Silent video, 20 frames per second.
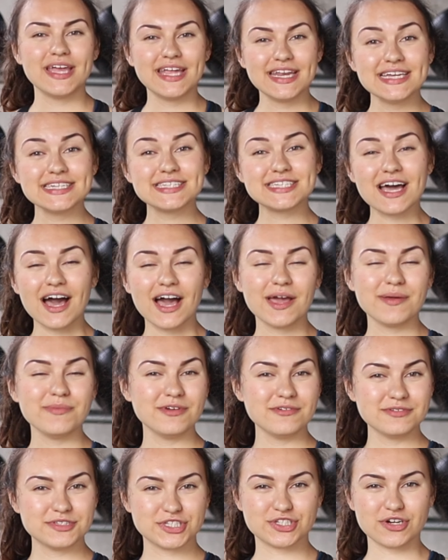anytime
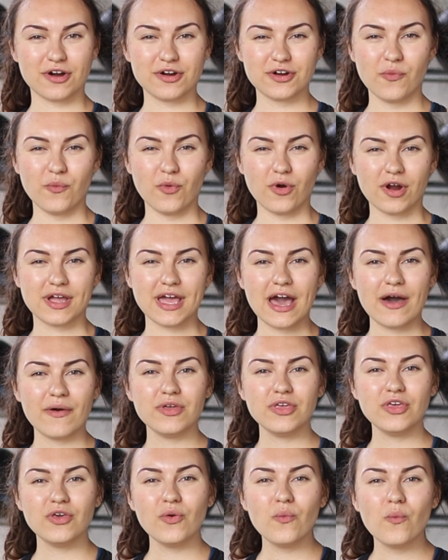you start a
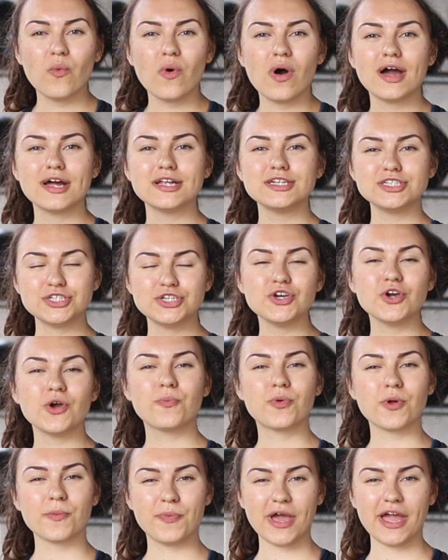workout, you want to
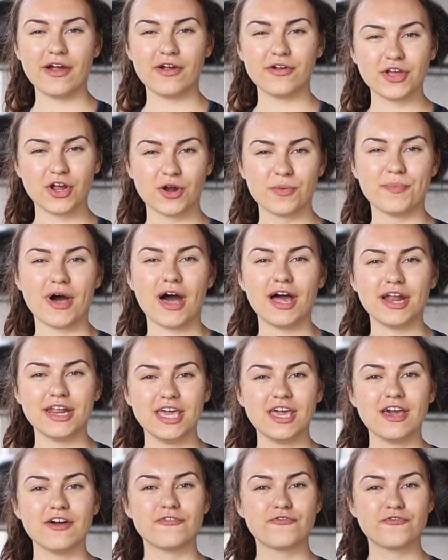prepare your
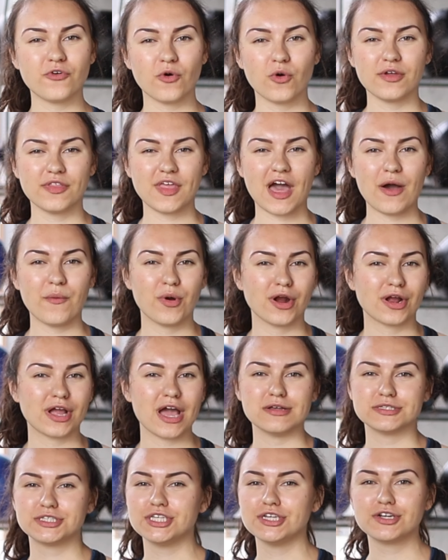body for that
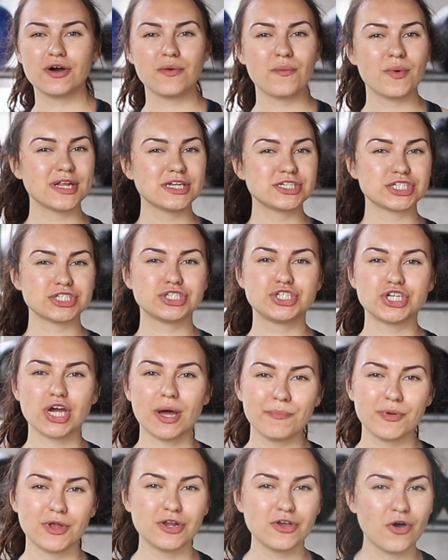workout. So you don't want to just
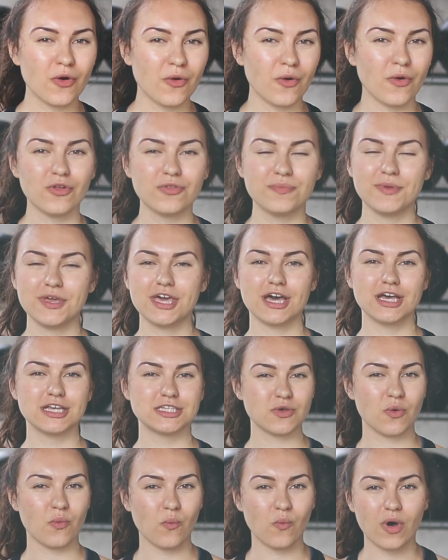jump in cold
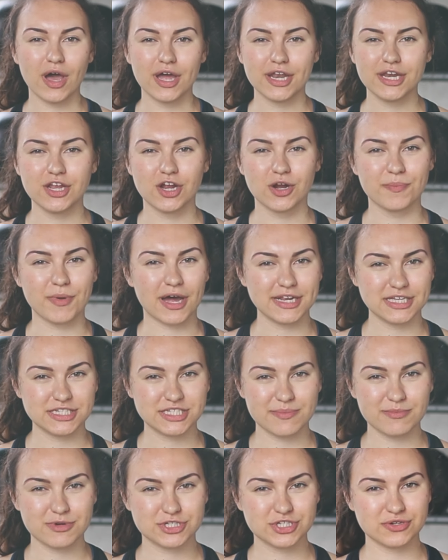because one, your body
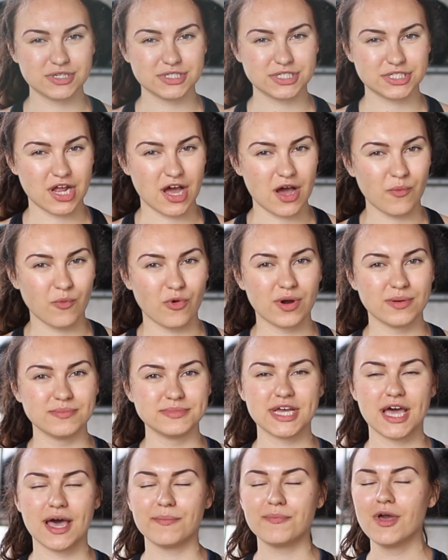temperature is not
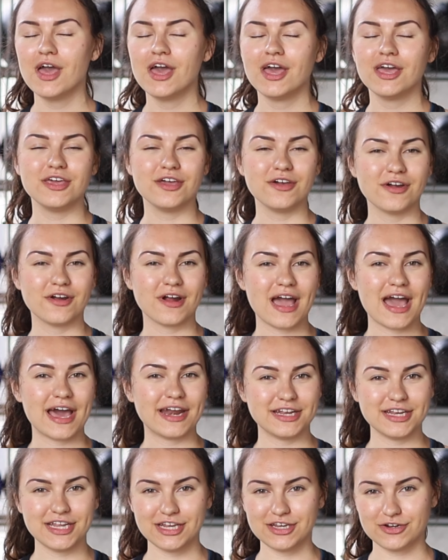warmed up, you're
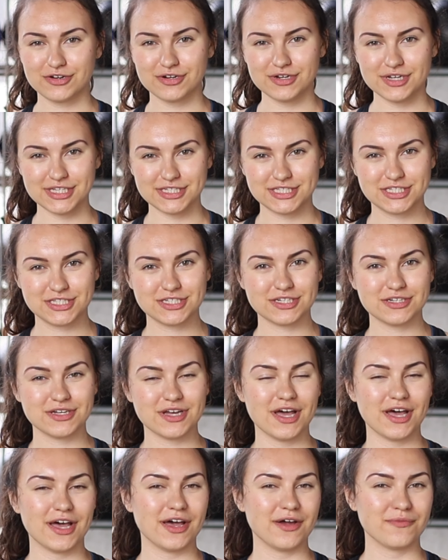at an increased
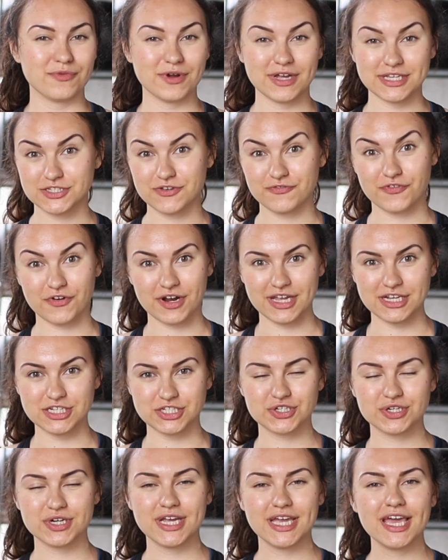uh, risk for
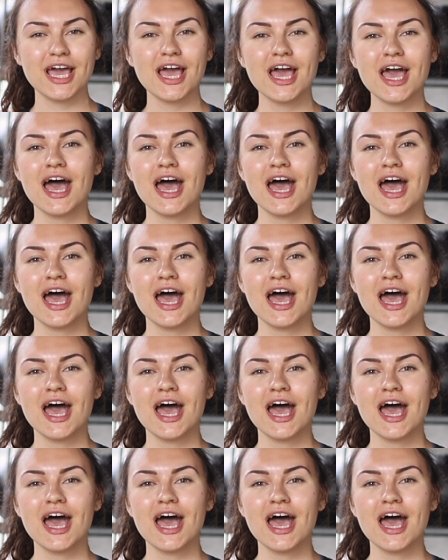injury.